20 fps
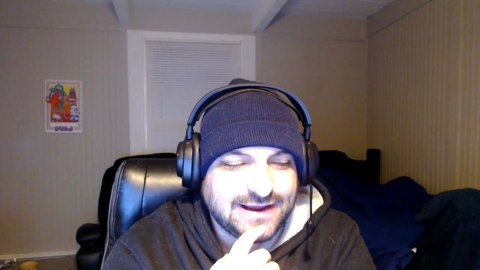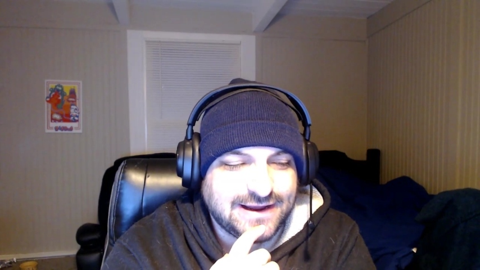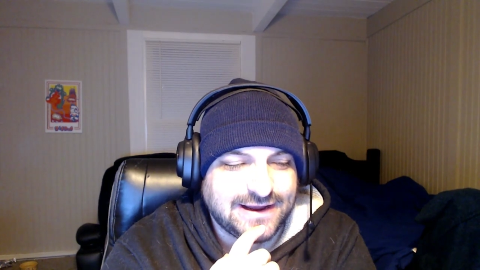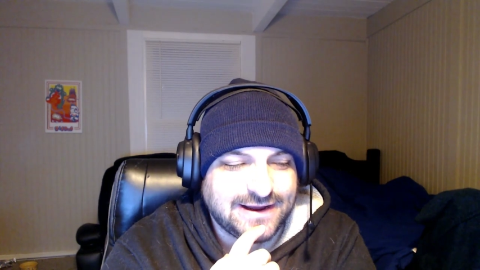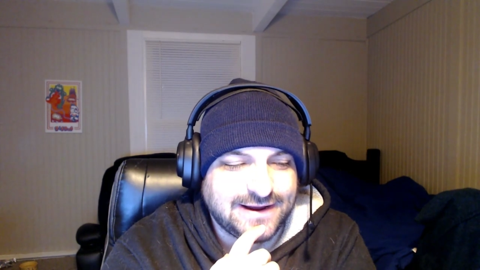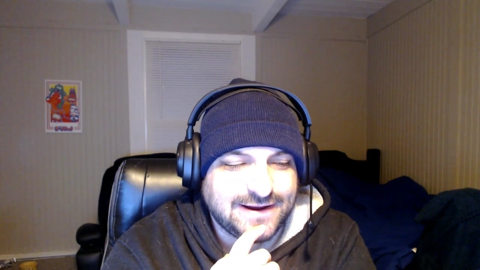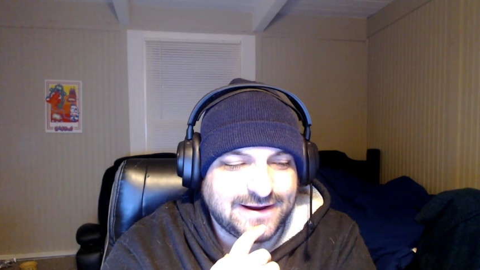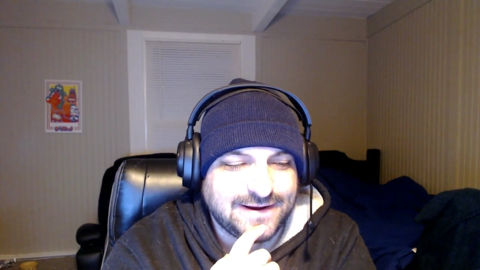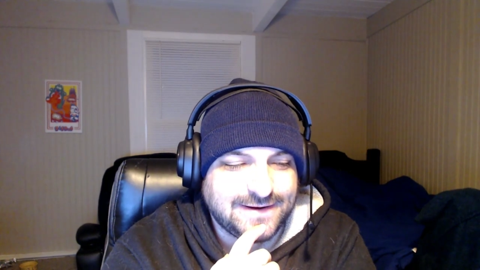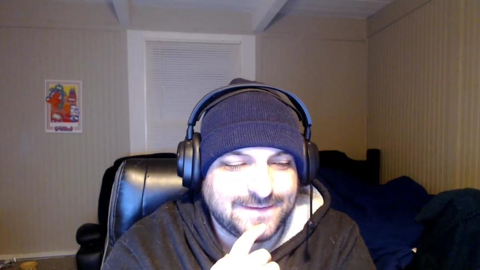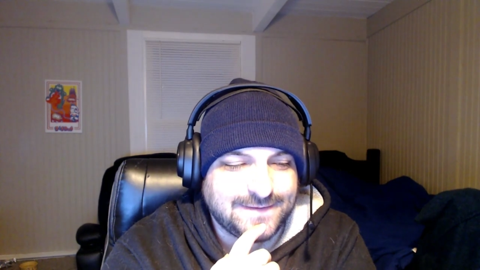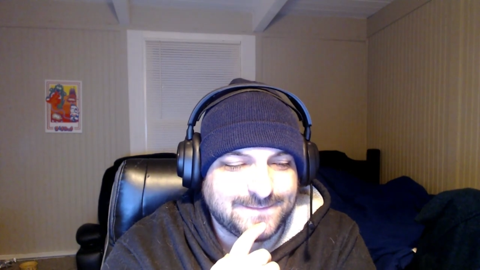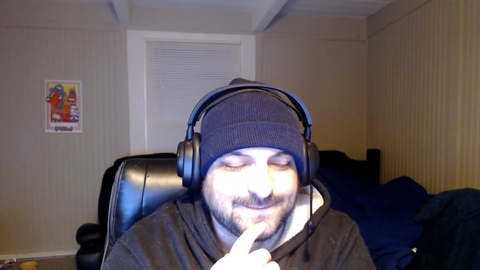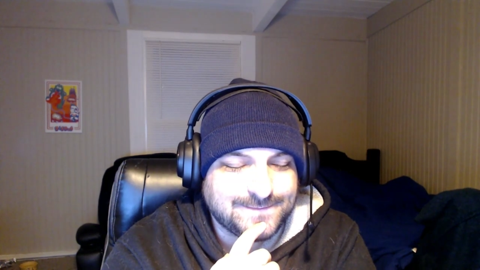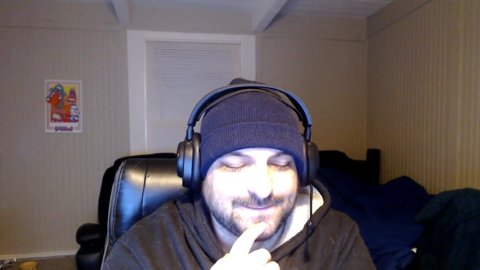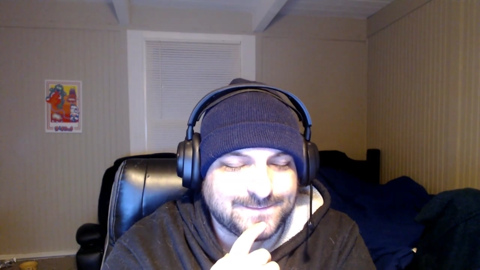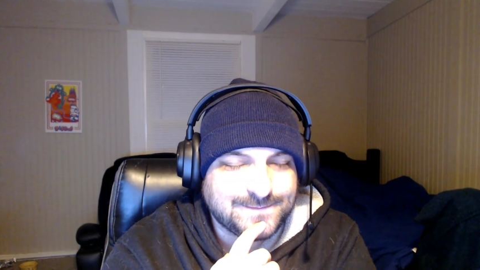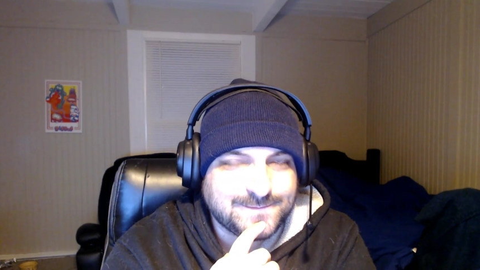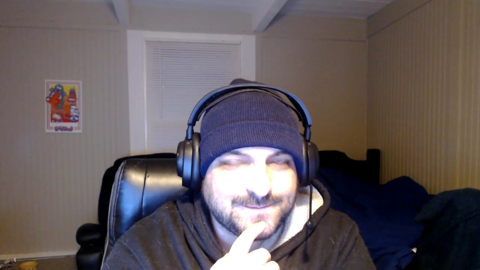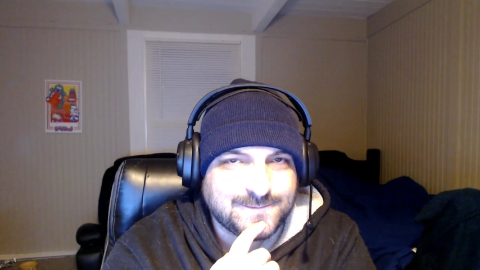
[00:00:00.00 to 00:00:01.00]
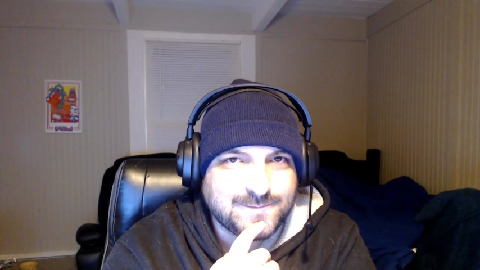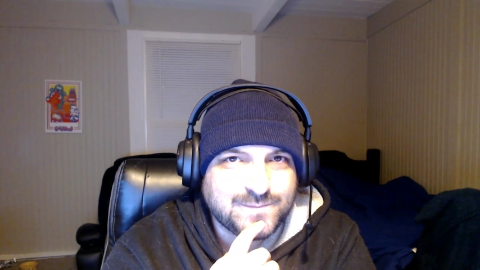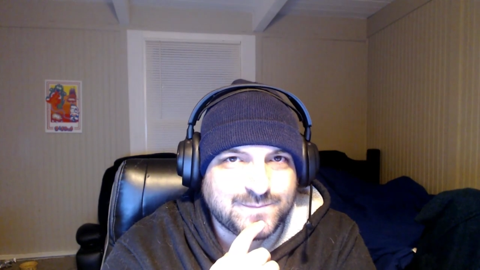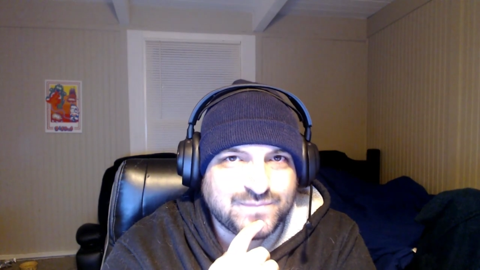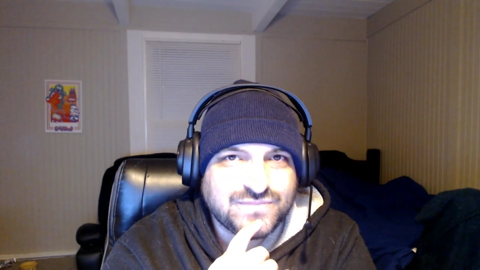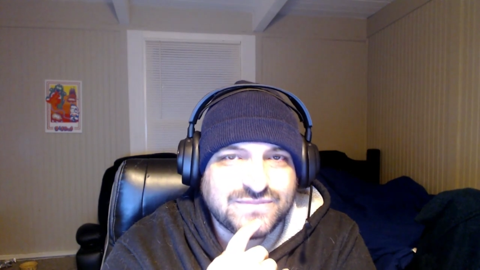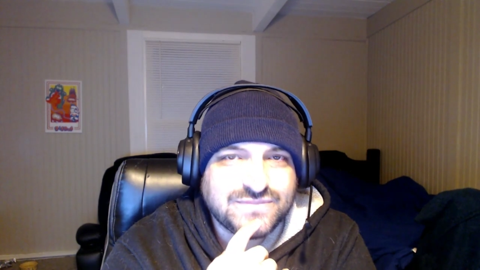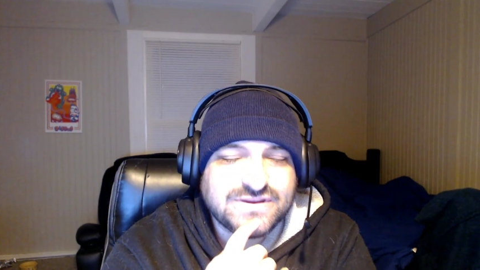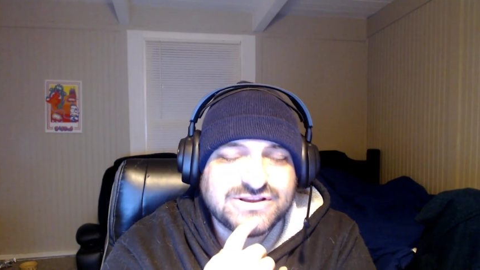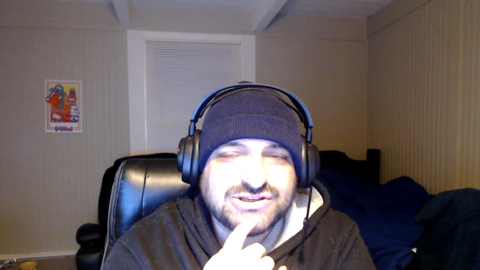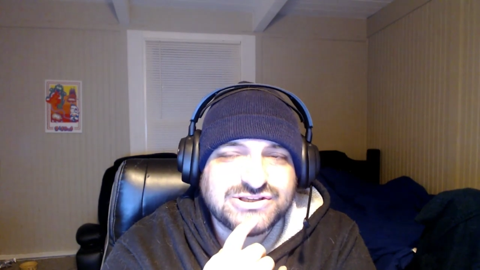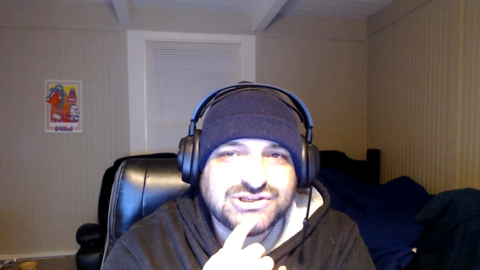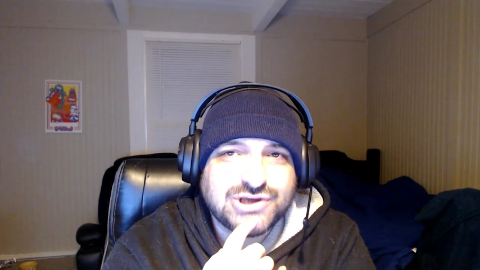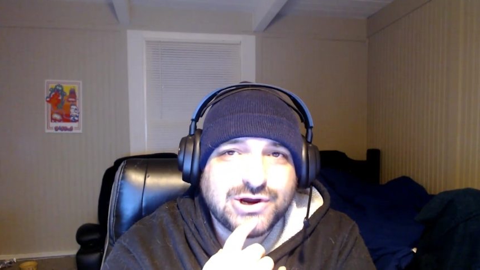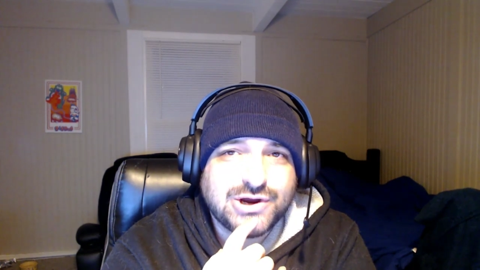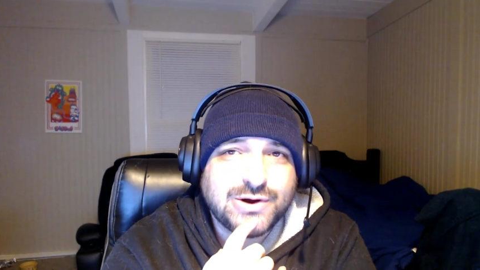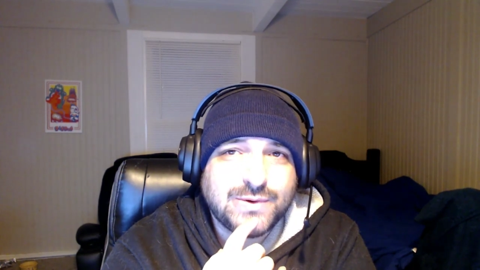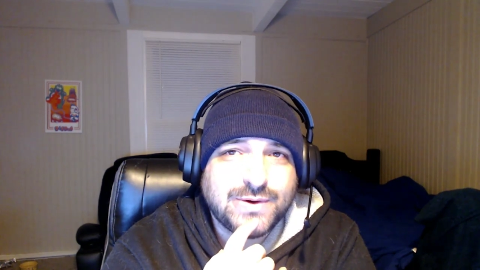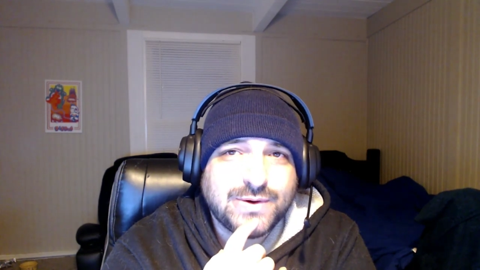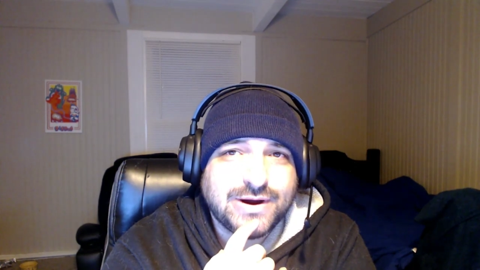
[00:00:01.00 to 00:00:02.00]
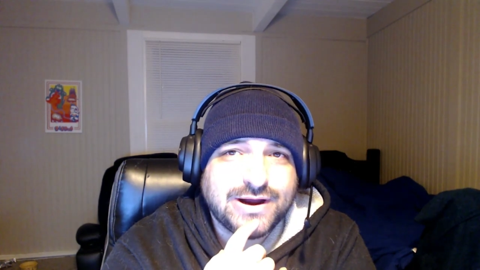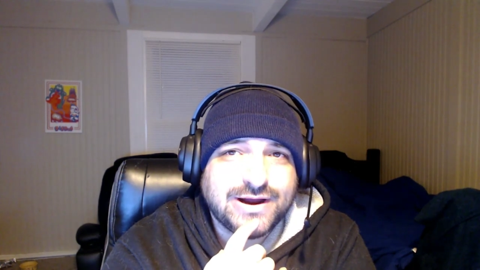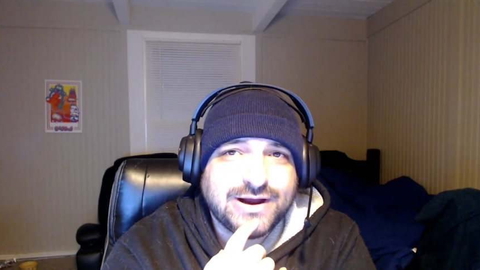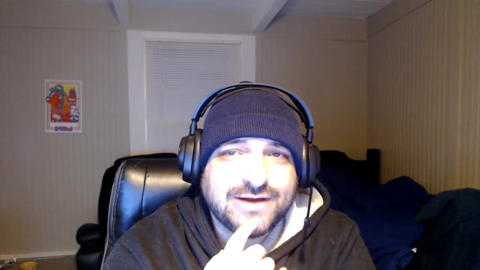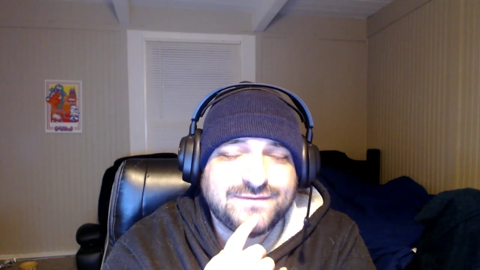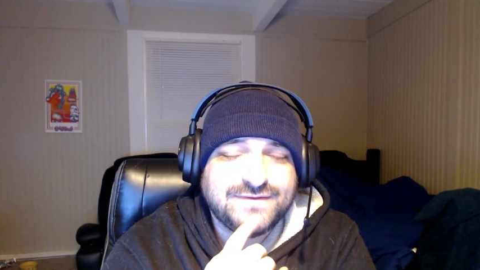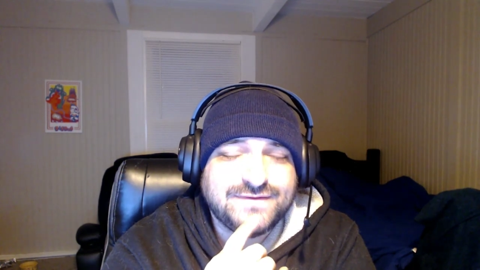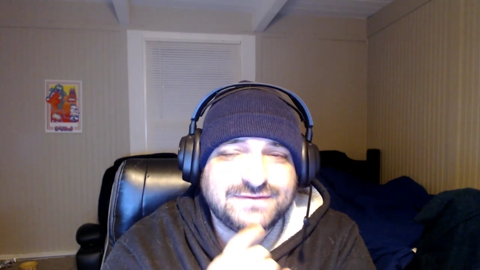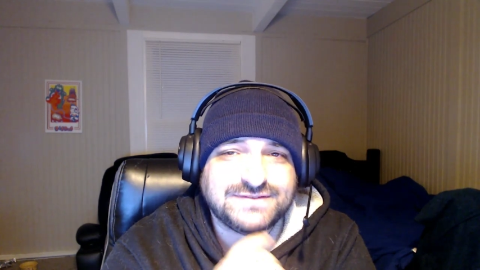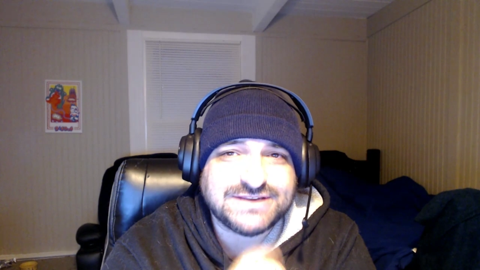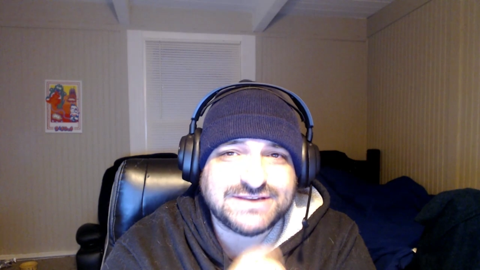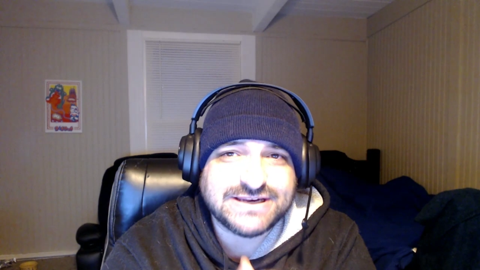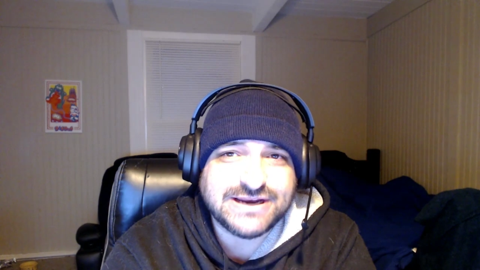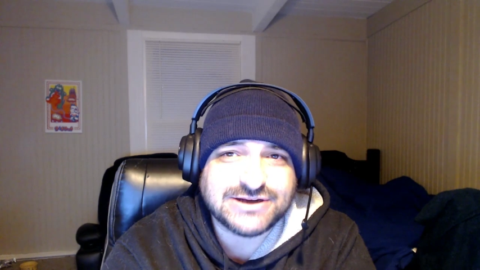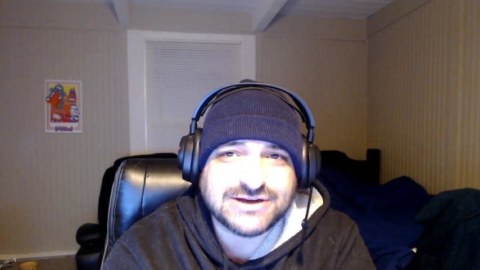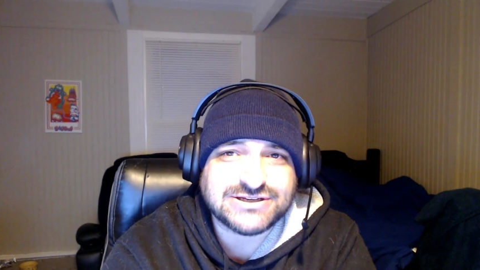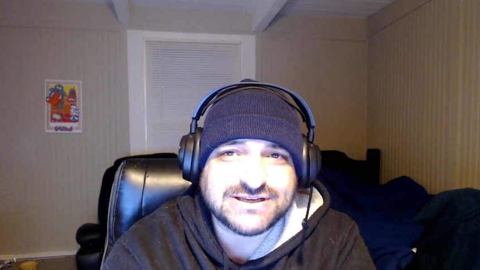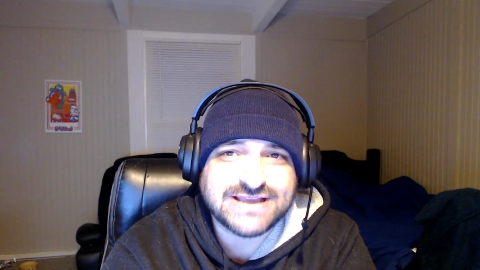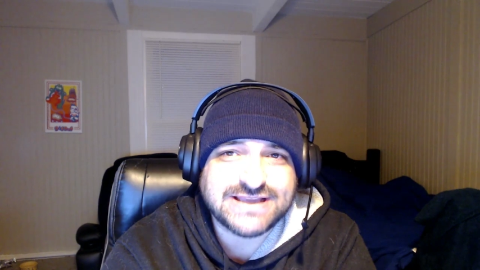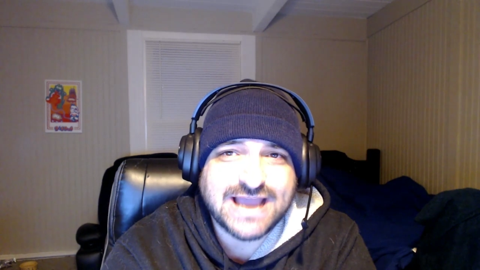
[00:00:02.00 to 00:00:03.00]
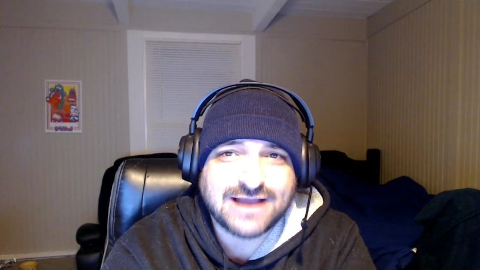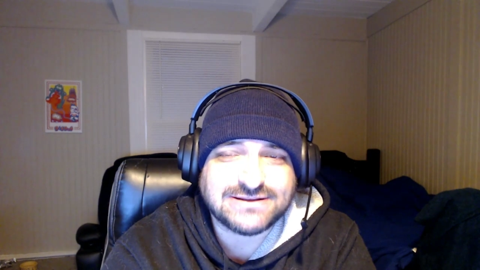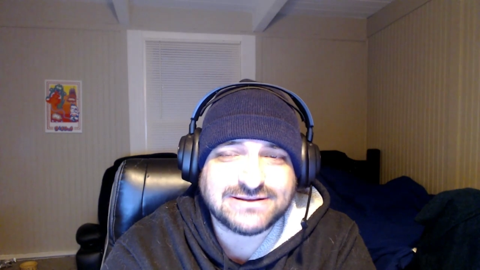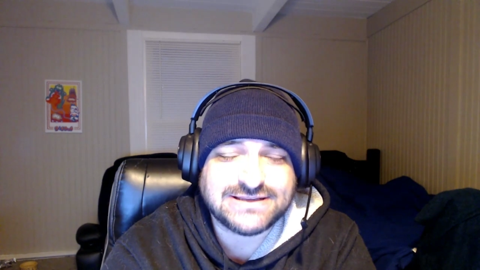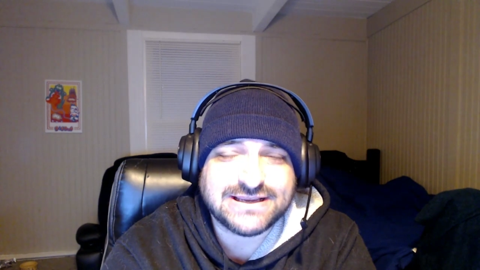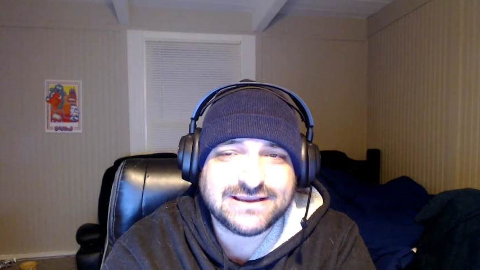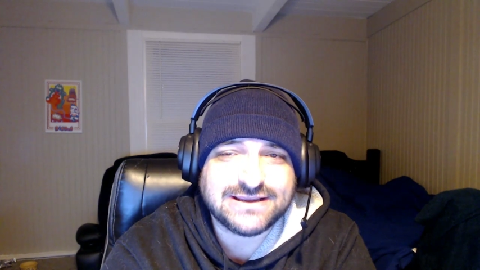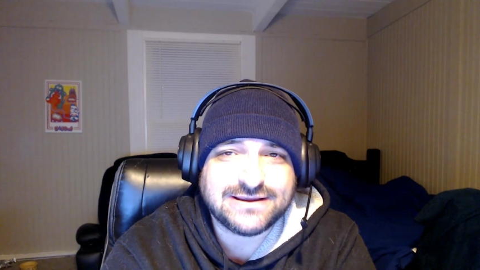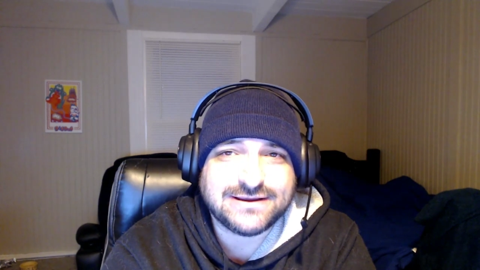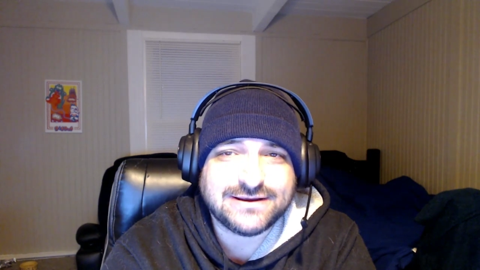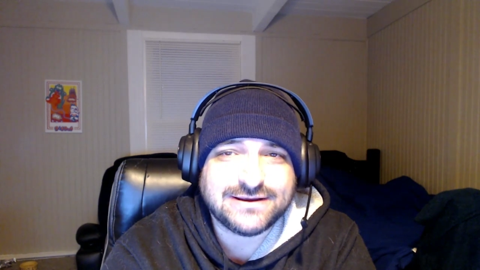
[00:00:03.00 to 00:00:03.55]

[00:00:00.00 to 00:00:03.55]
Um, so uh, 15 years and counting.